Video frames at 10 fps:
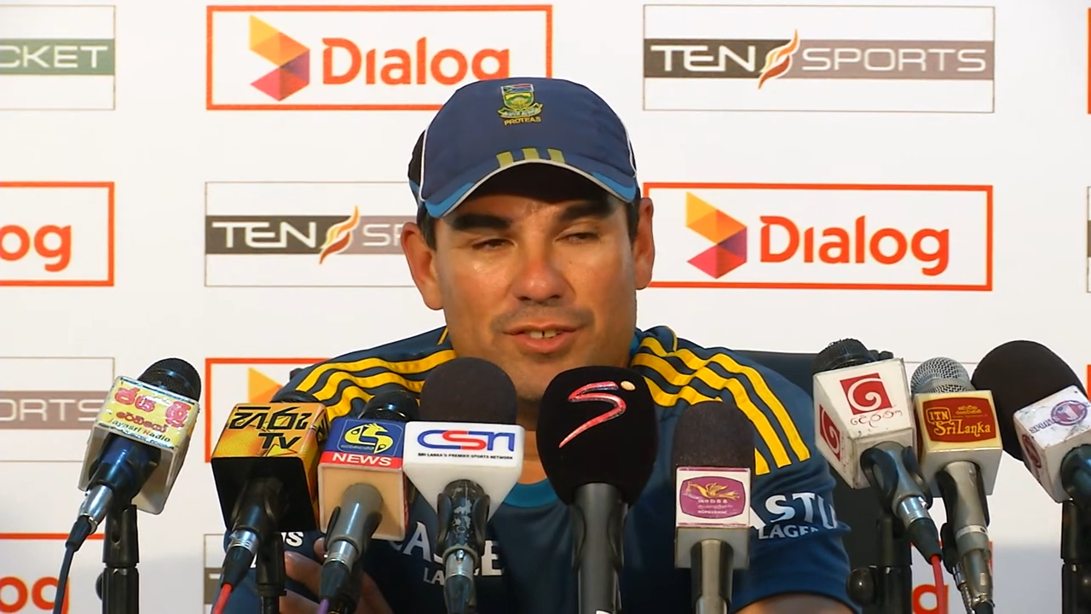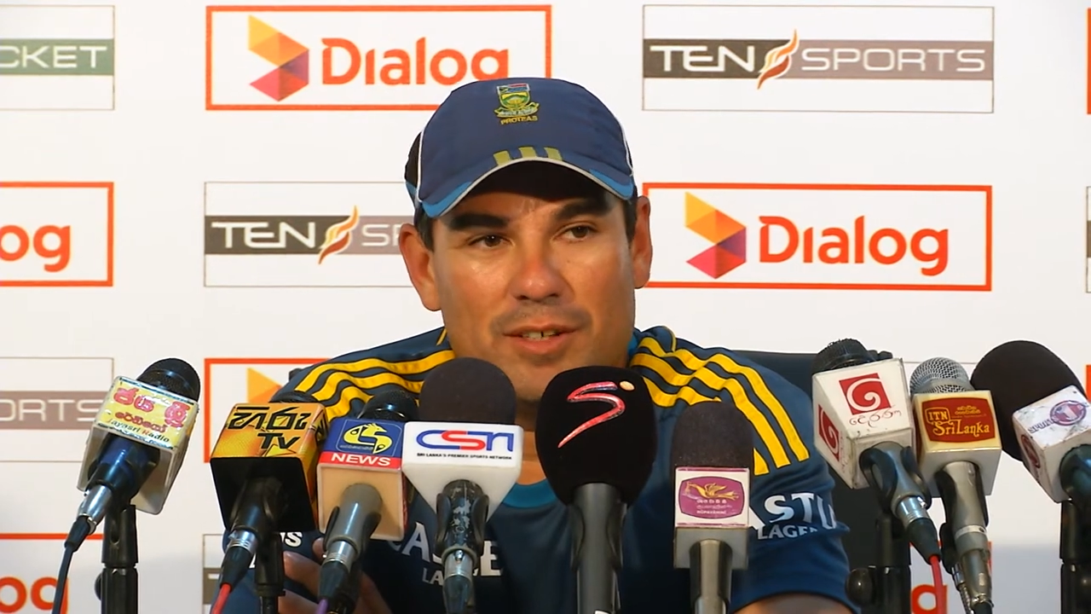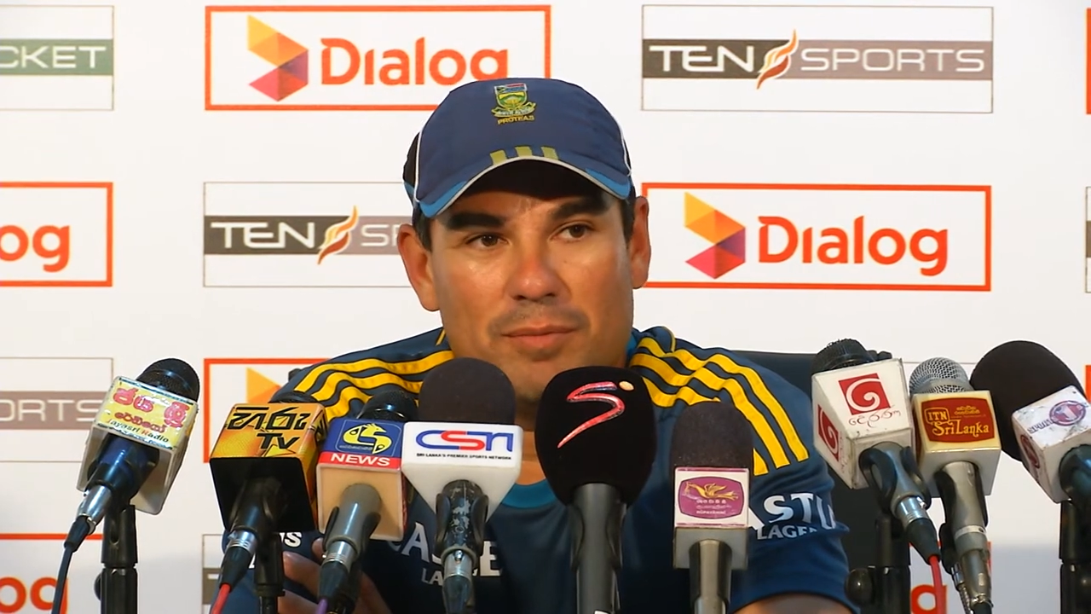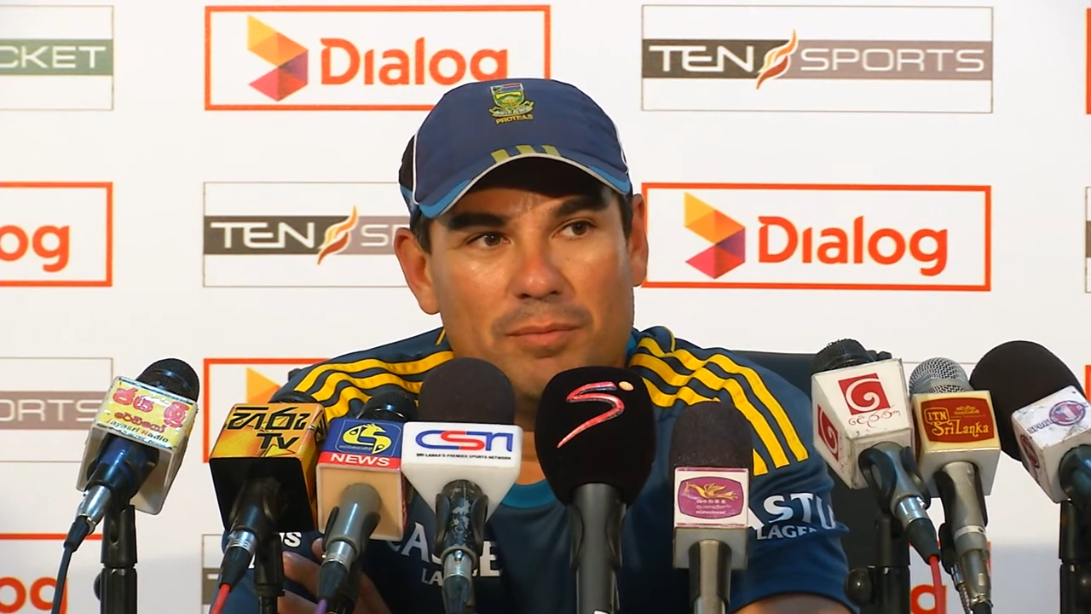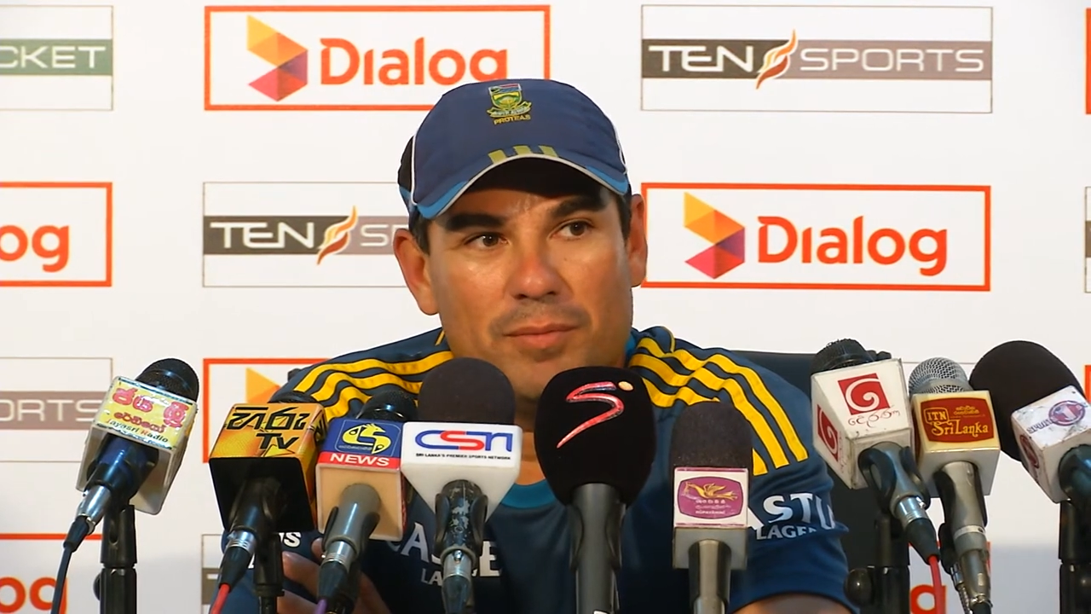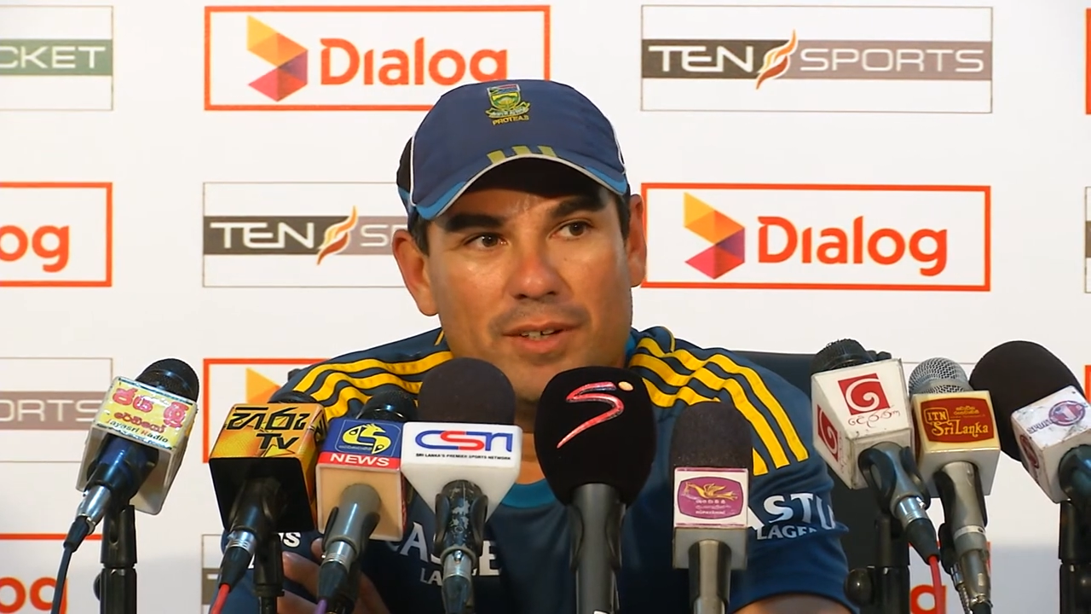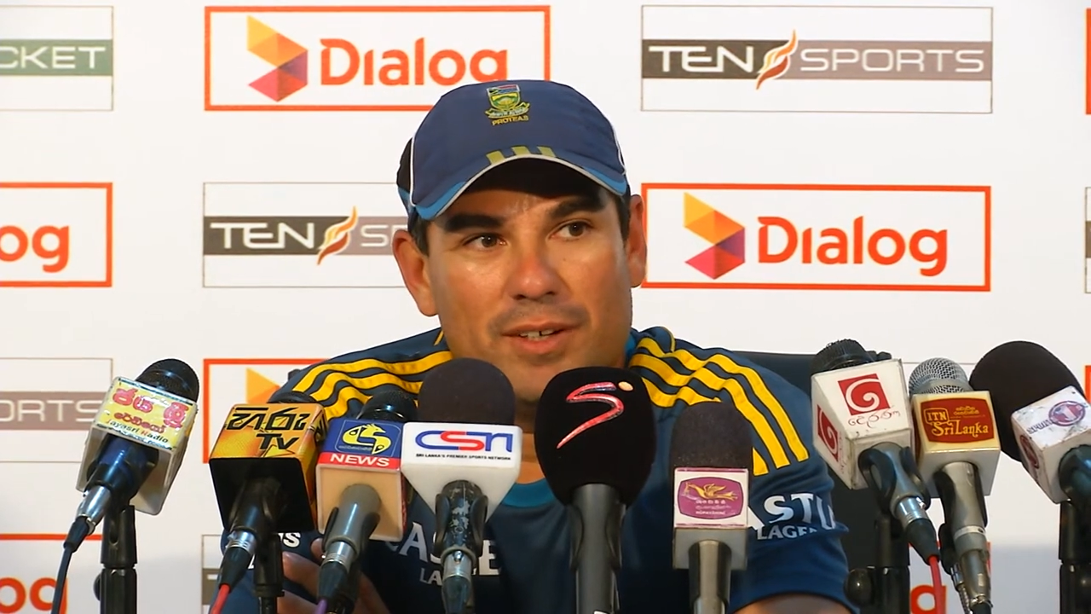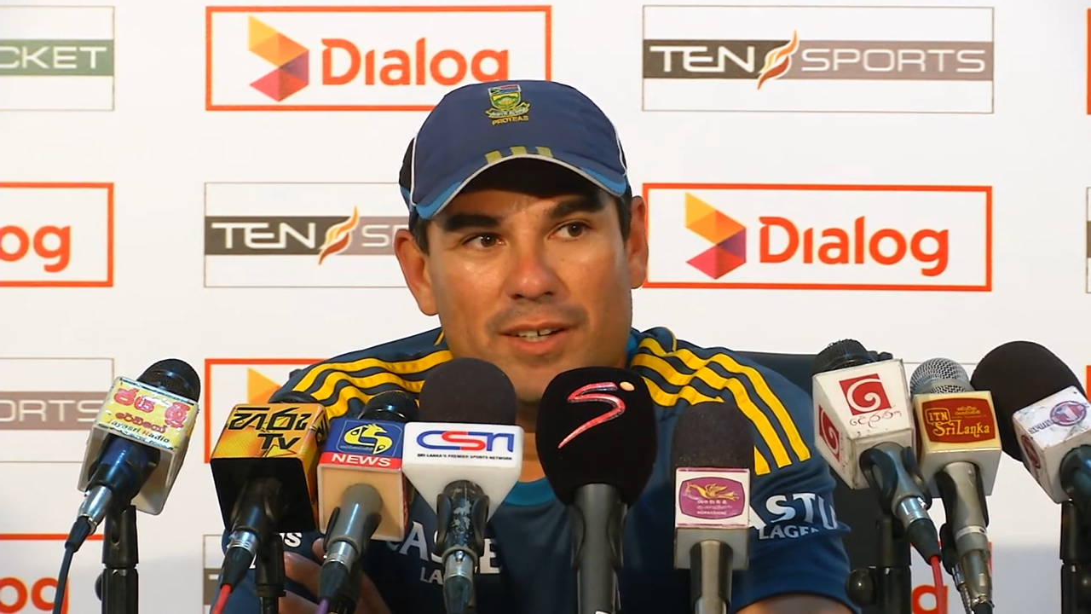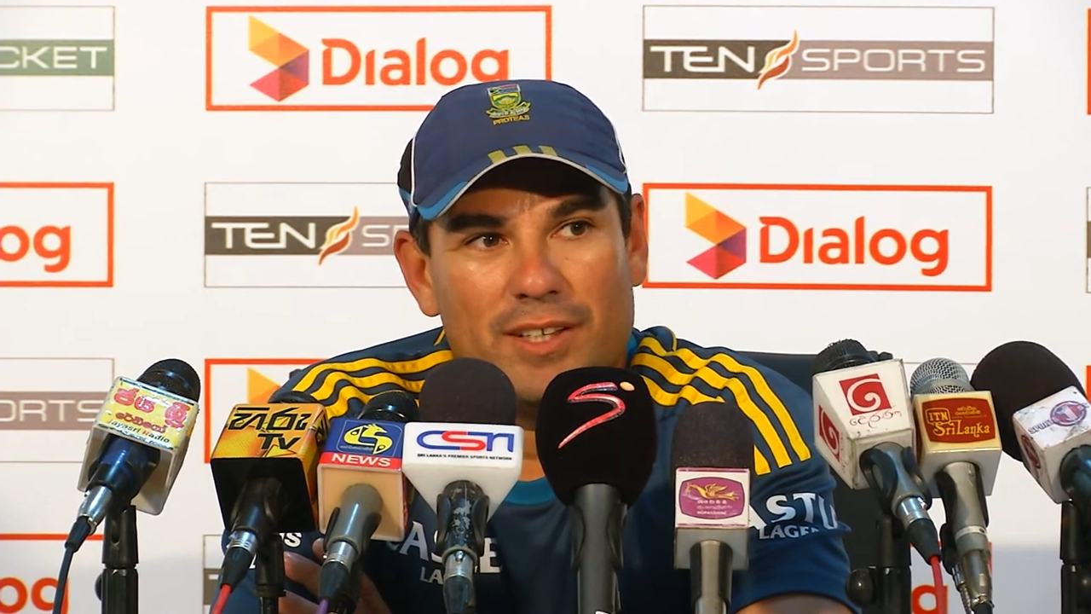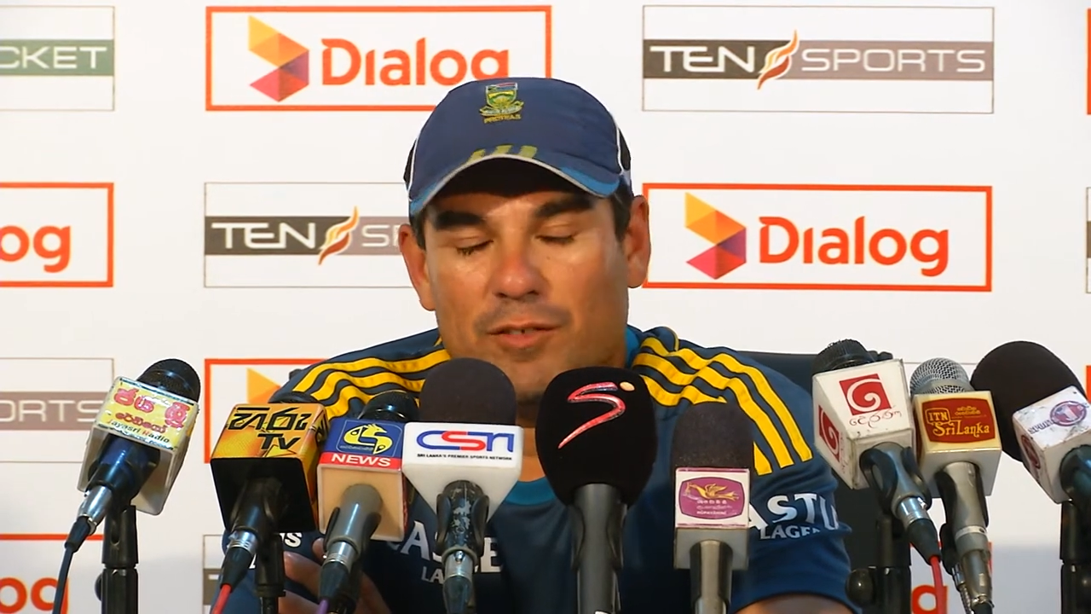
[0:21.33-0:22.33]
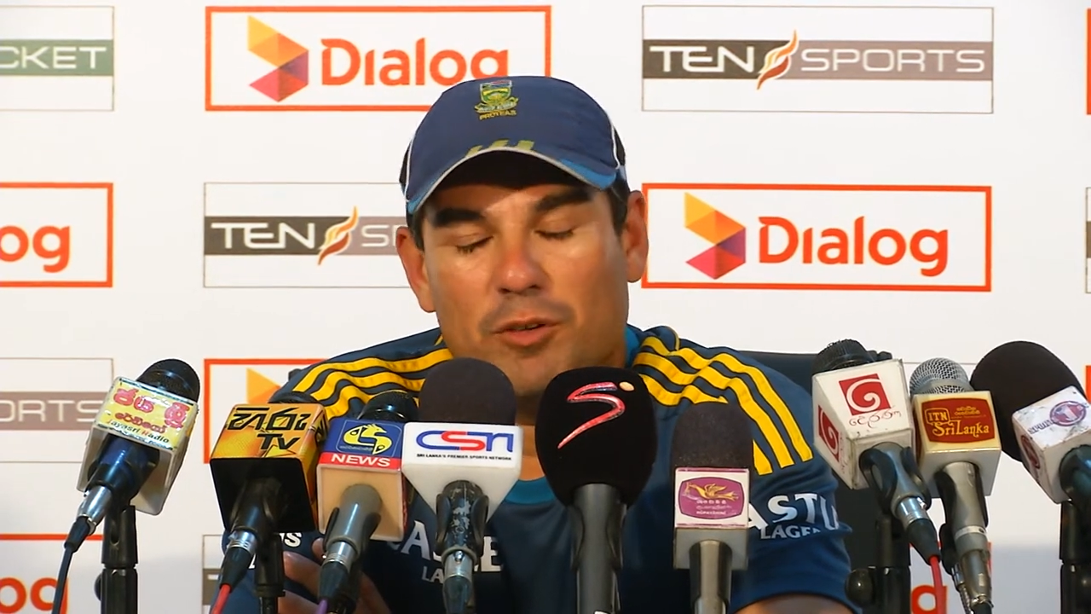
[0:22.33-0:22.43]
Um, they've